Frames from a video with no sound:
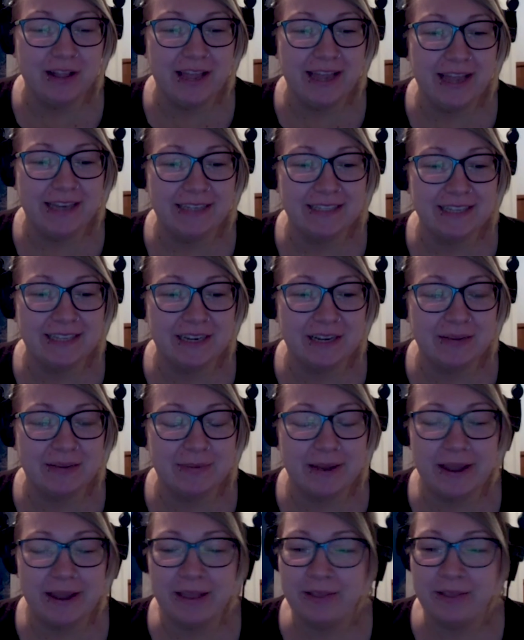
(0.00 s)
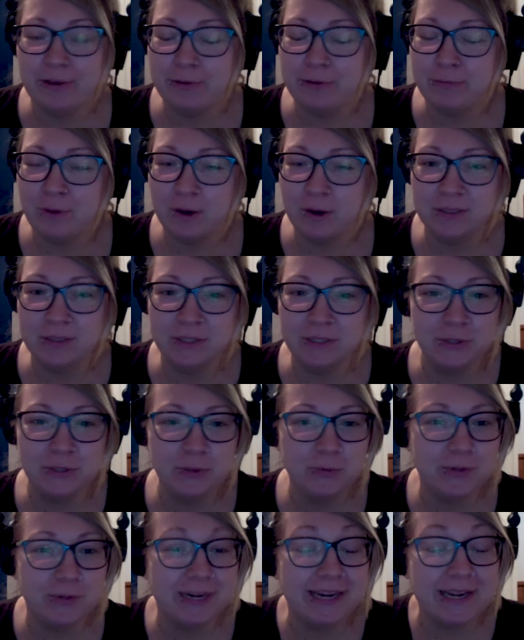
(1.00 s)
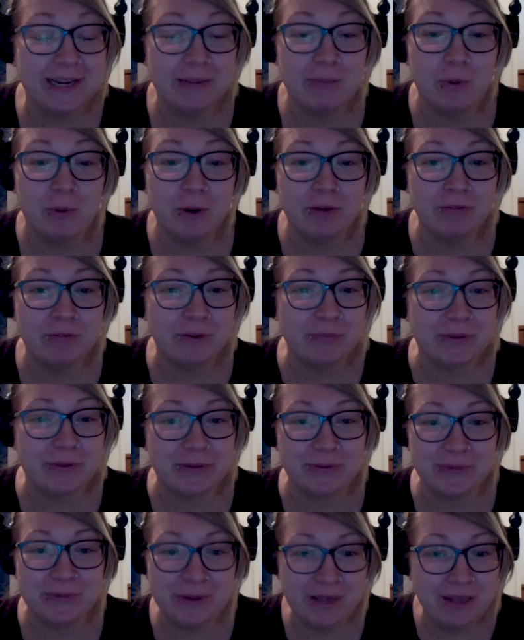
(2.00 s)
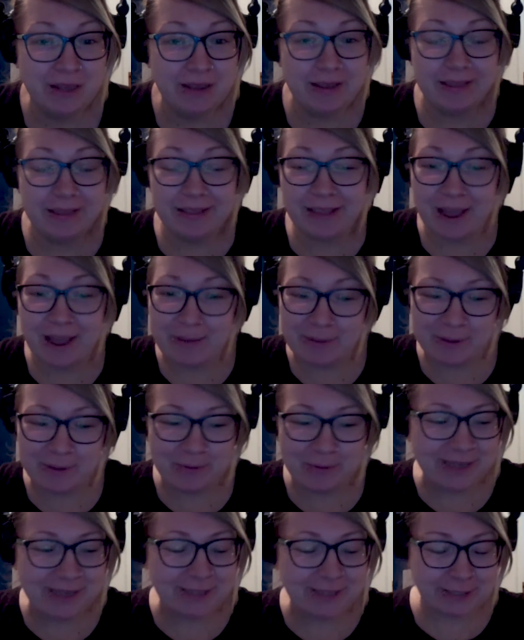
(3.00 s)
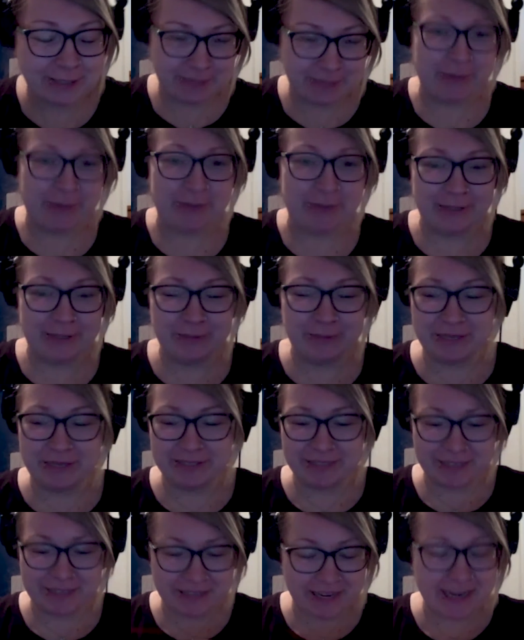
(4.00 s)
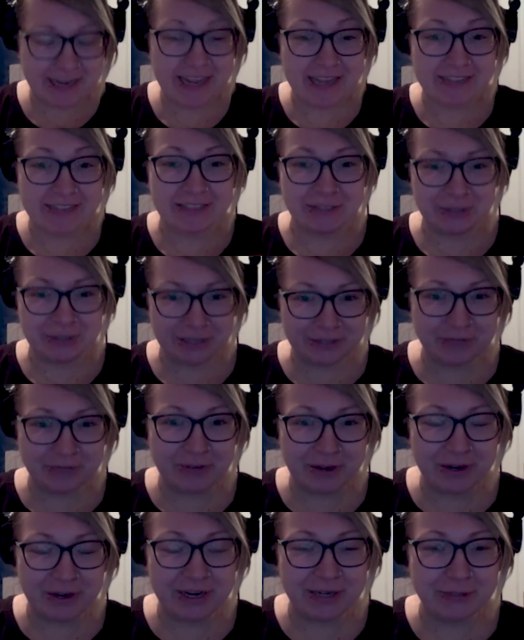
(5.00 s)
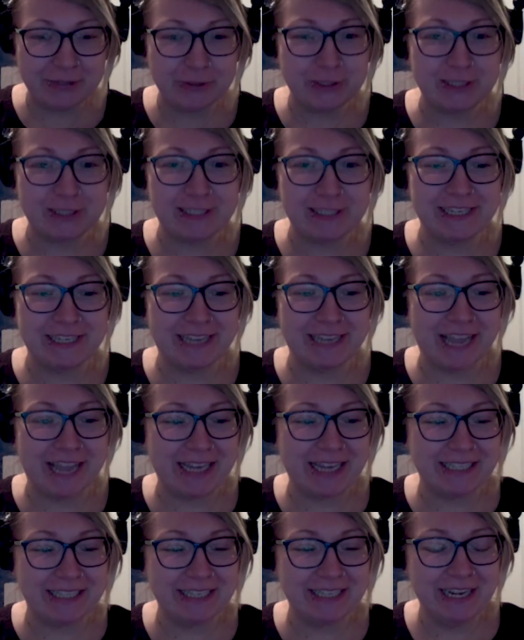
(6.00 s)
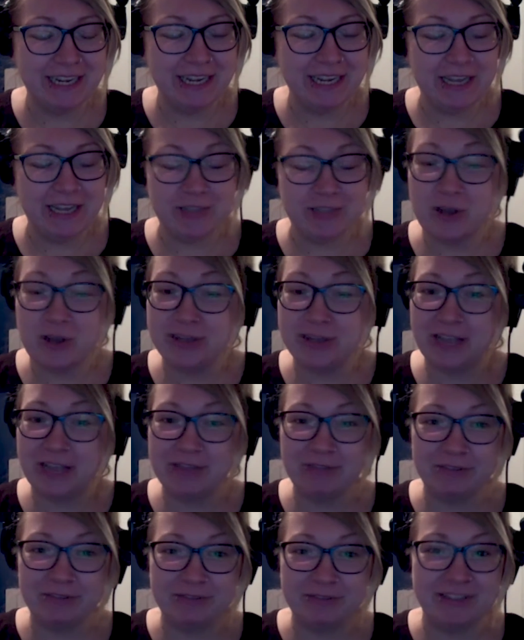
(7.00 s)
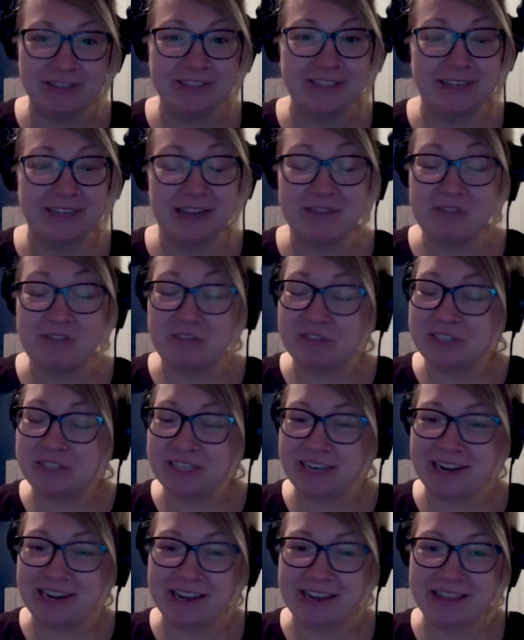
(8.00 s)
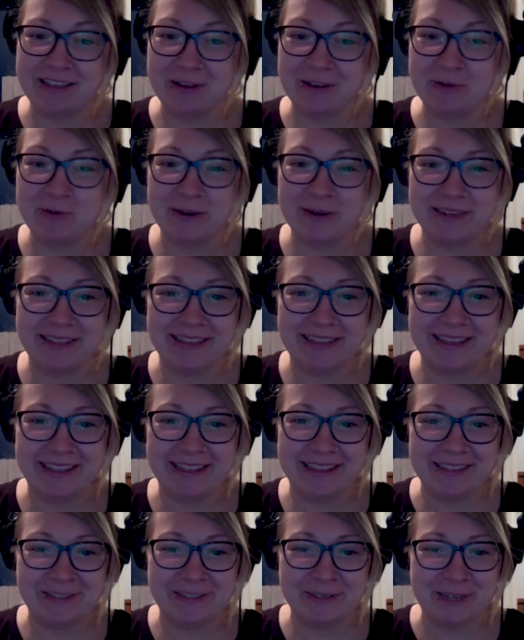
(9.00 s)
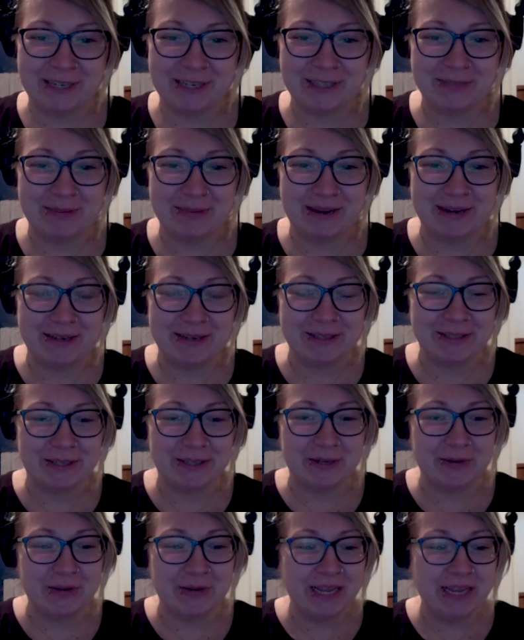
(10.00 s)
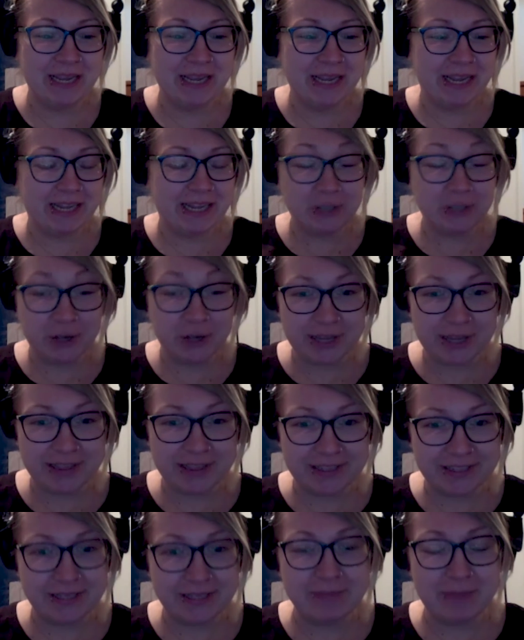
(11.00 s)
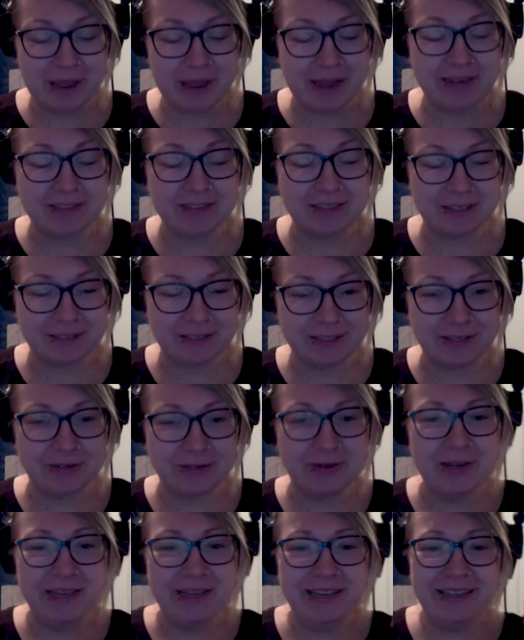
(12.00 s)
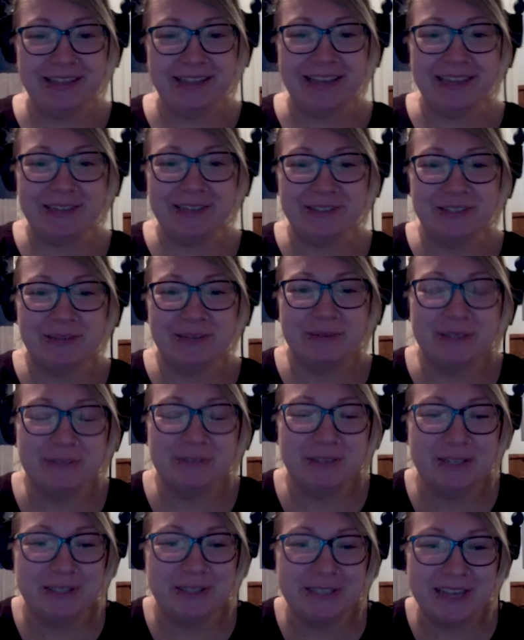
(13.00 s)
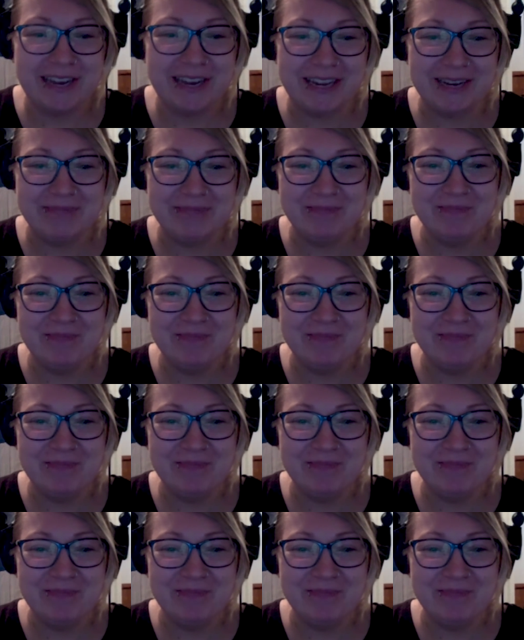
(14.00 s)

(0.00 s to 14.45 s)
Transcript: And I look forward to reading more from you in the coming weeks about this, because it's very interesting. And as long as I've lived in the city, I've never seen anything quite like this transpire. So it's good, and this impacts us. So thank you so much for your time.